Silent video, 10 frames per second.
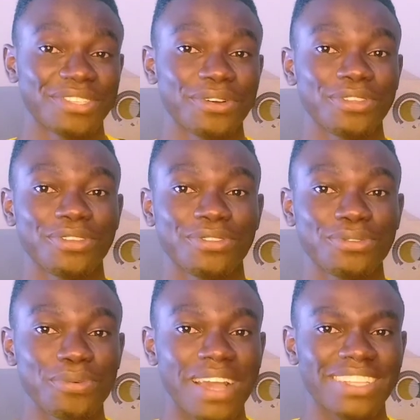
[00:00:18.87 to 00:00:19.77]
so you
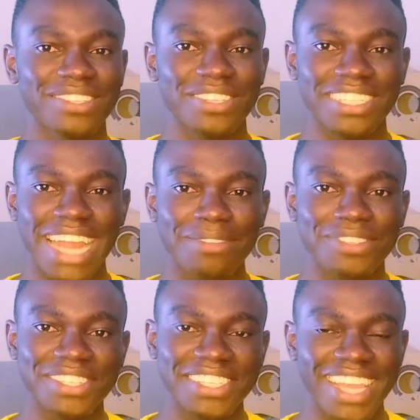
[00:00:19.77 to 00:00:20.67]
do well to subscribe
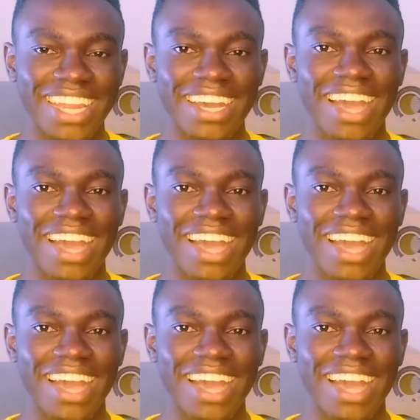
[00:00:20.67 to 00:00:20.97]
to this channel